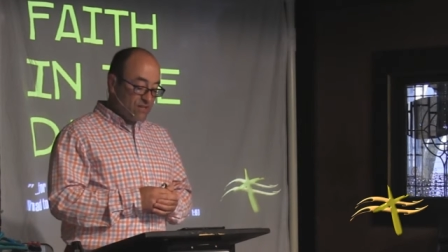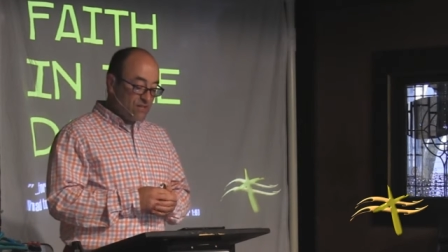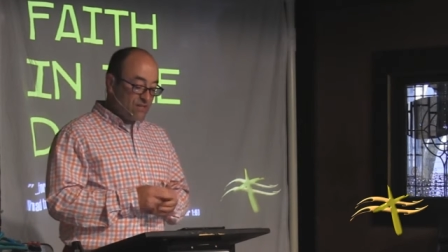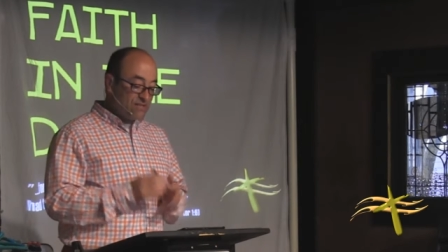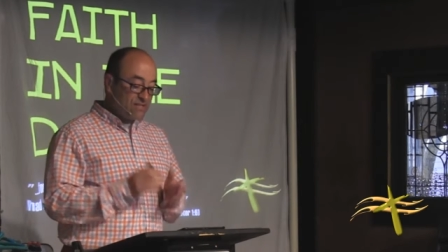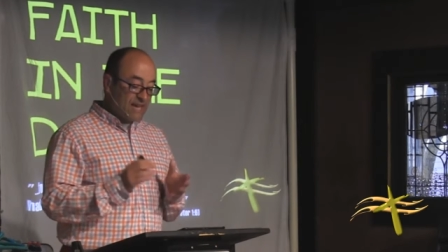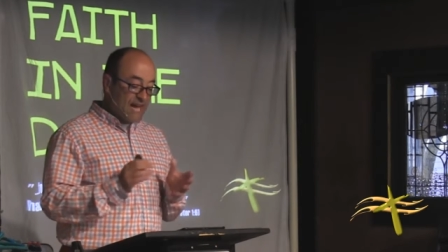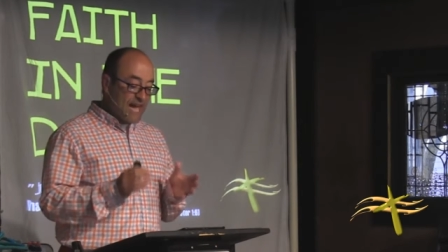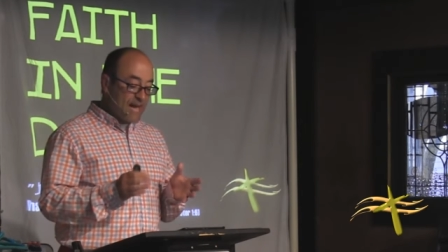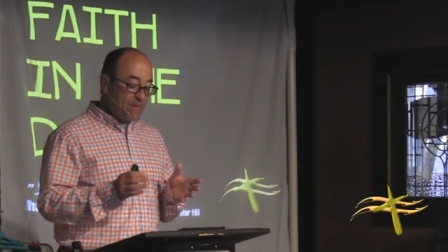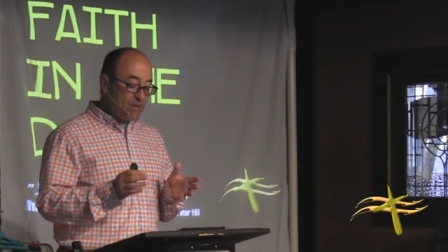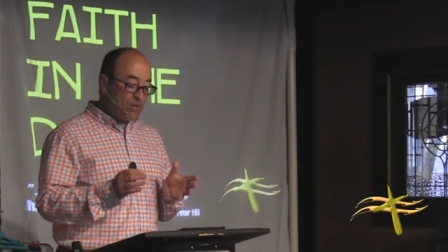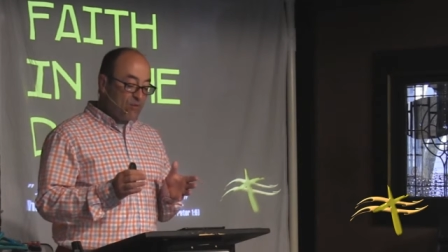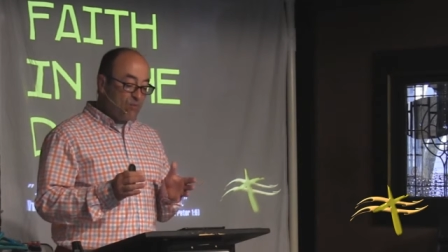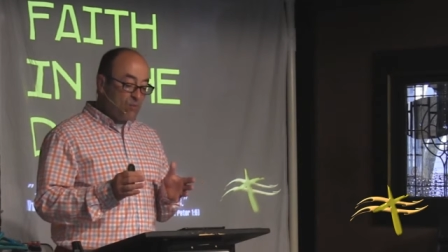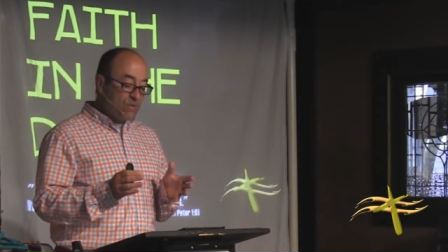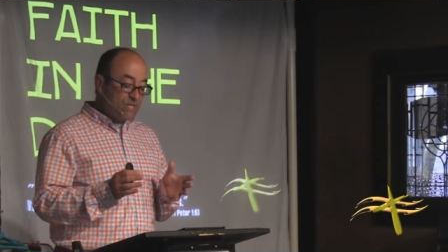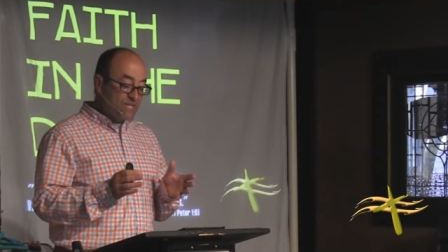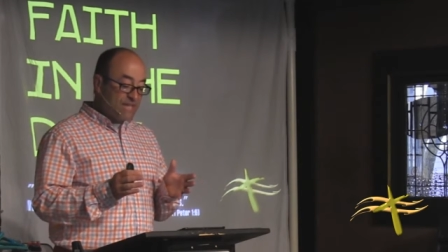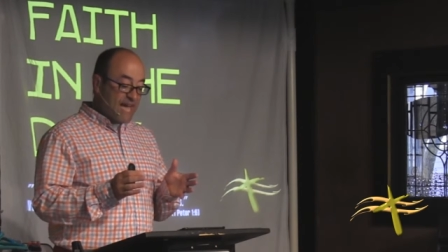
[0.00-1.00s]
The timing
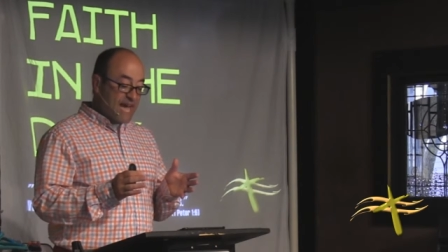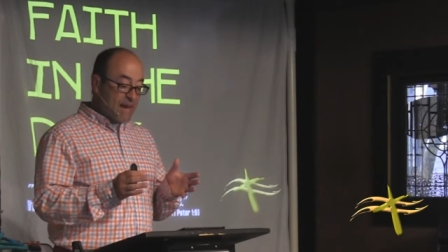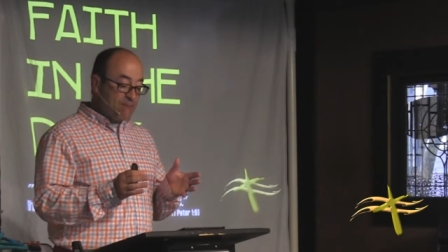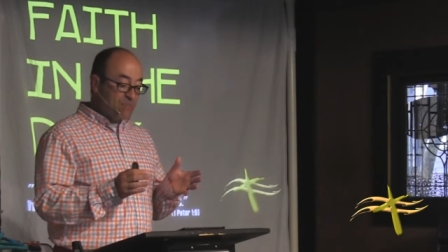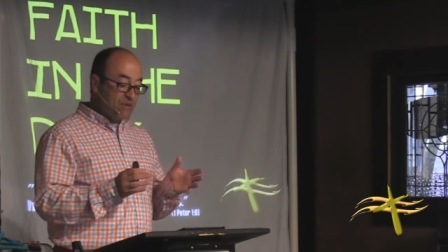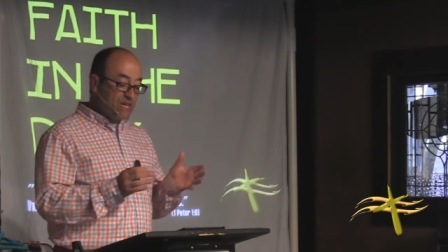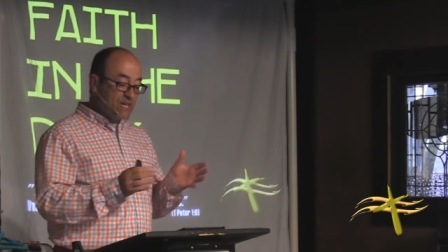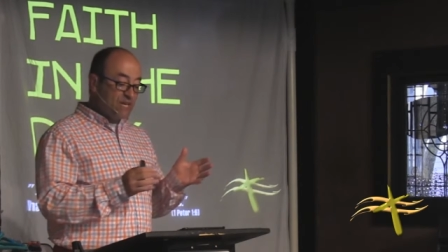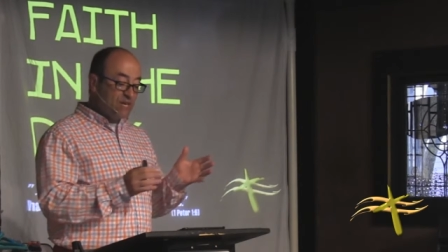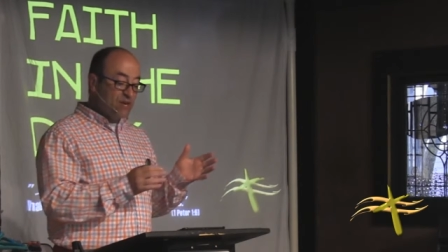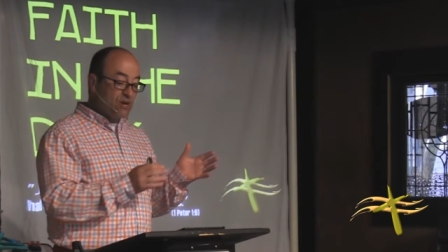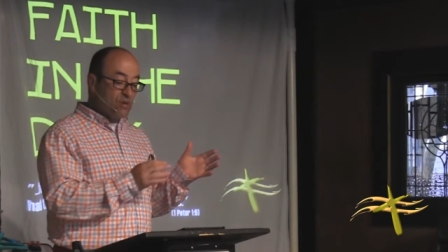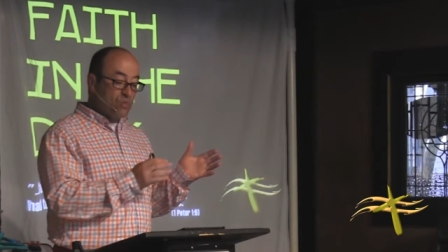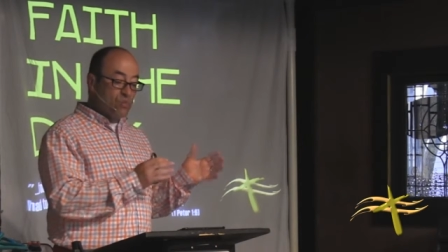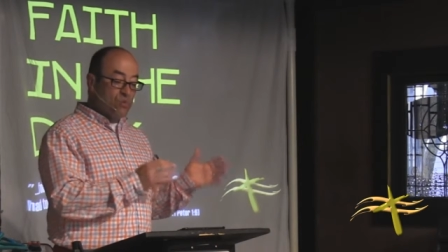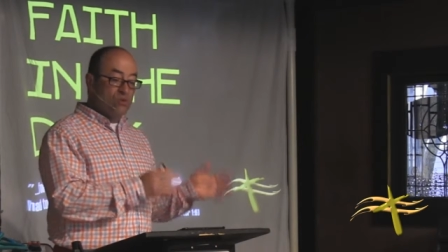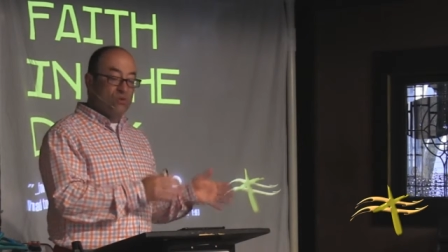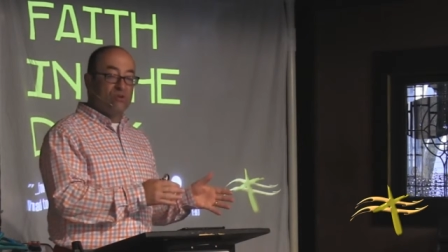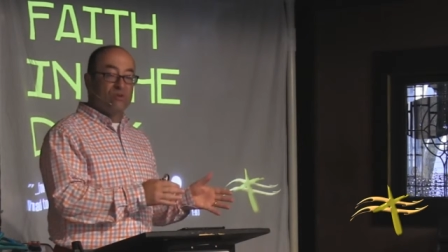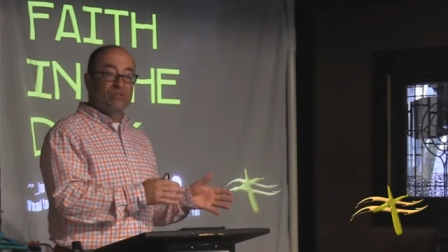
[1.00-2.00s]
of what's happening in
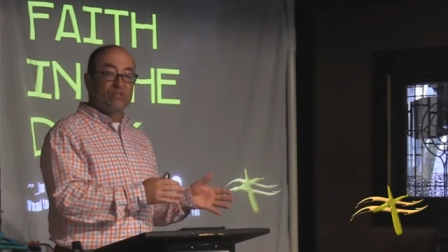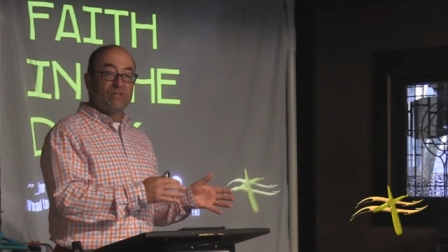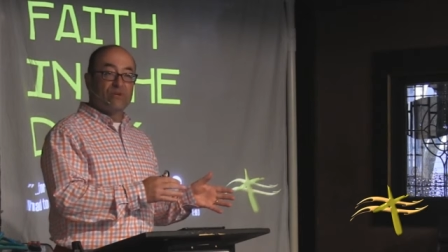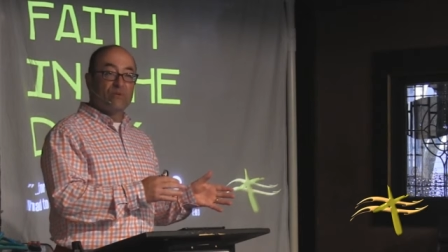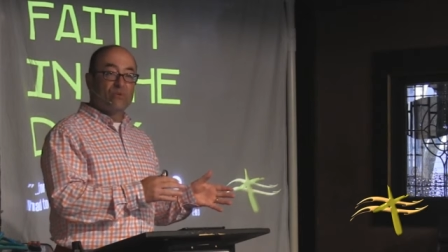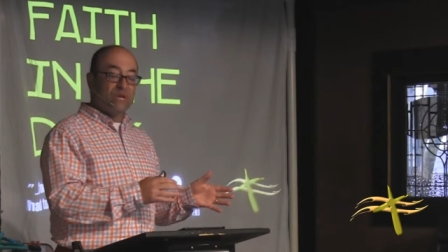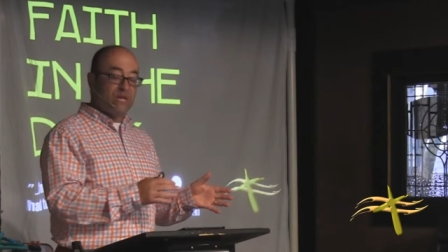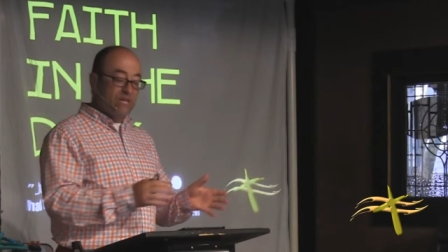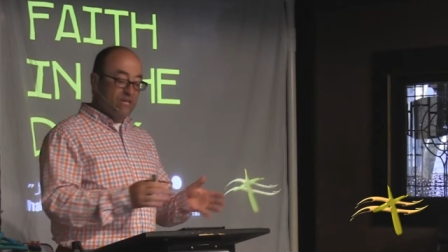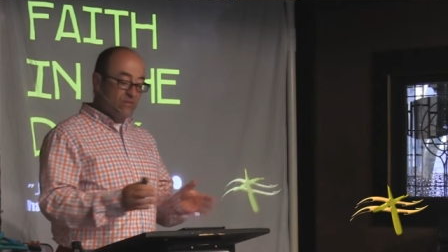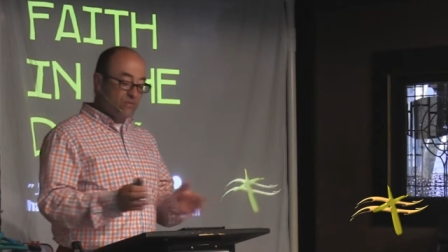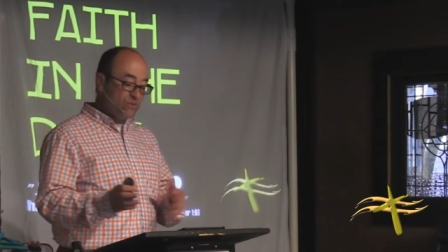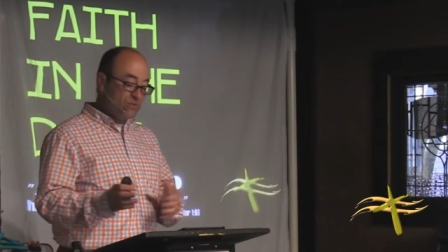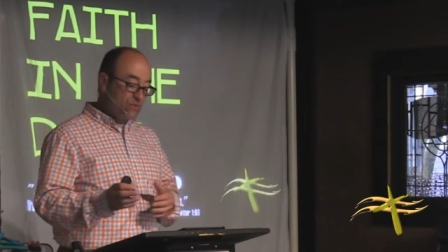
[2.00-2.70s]
our world and reading